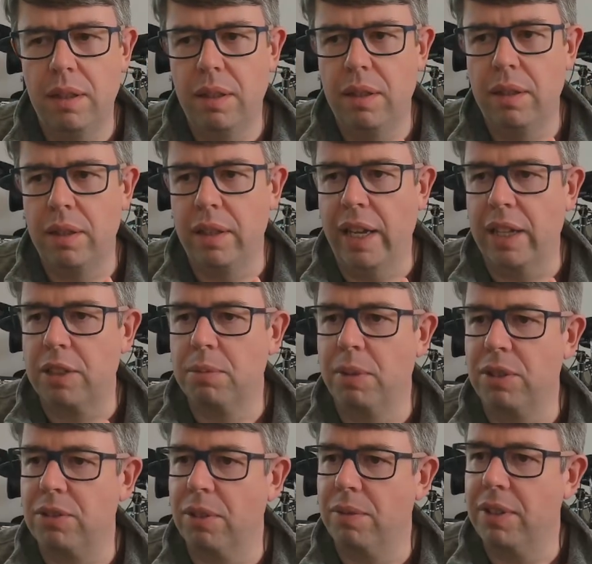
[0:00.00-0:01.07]
the next
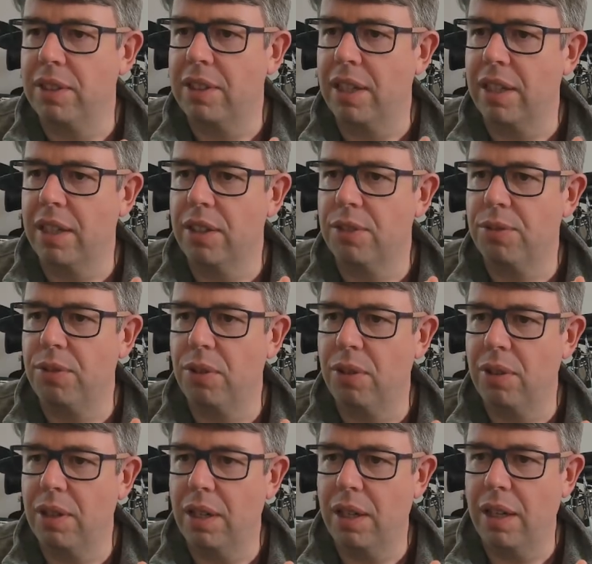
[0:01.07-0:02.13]
most obvious thing is
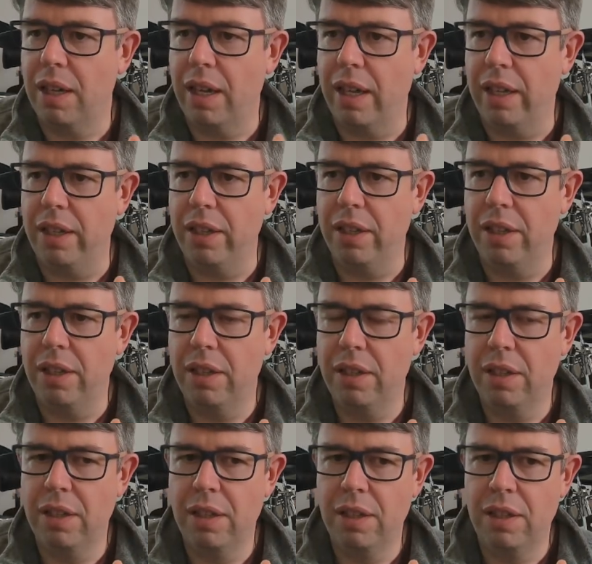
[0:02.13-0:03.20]
for a
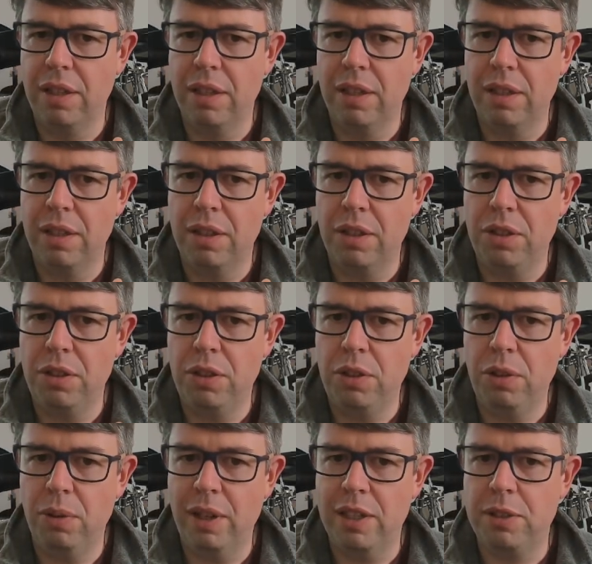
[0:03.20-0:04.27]

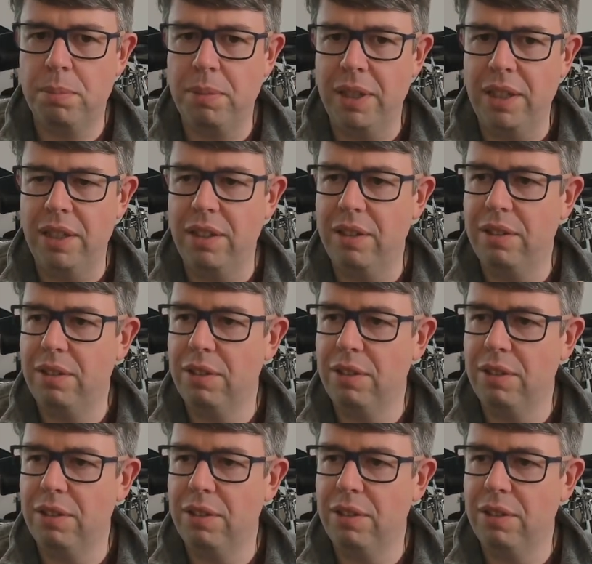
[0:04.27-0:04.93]
USB